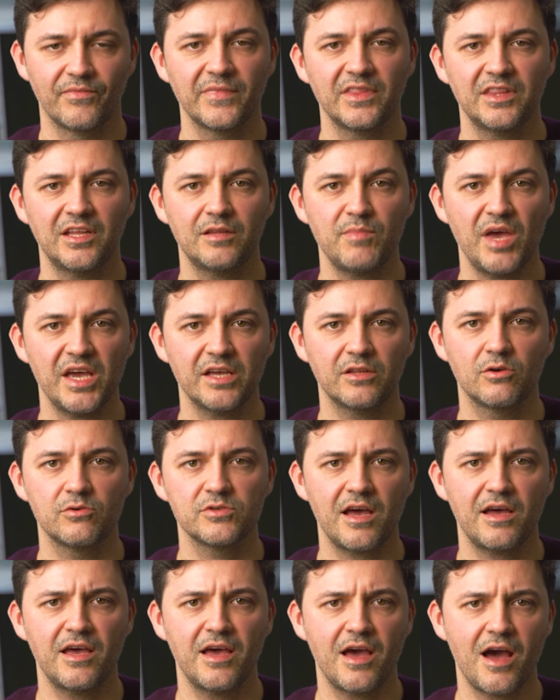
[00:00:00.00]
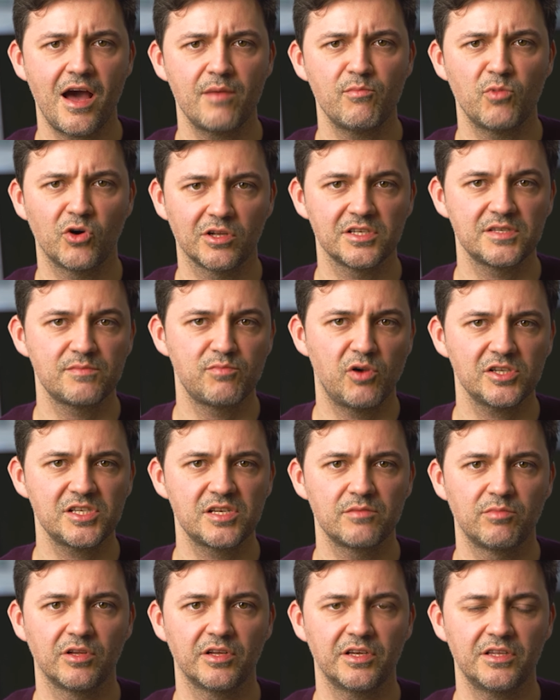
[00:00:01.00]
that make those AI models
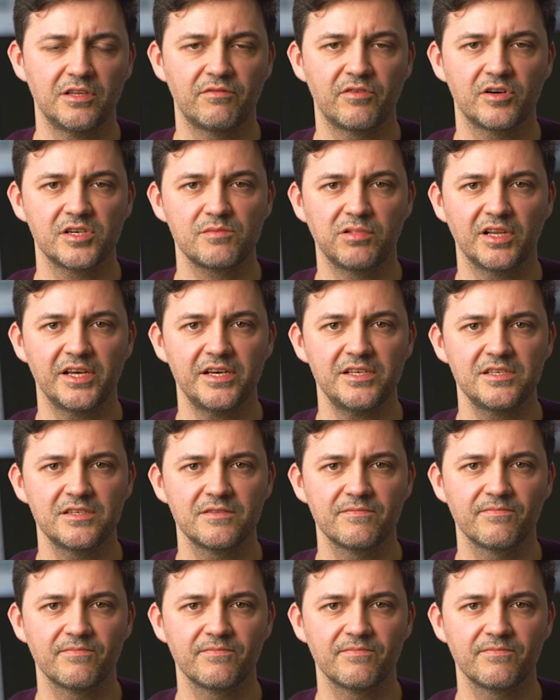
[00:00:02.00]
possible in the first place.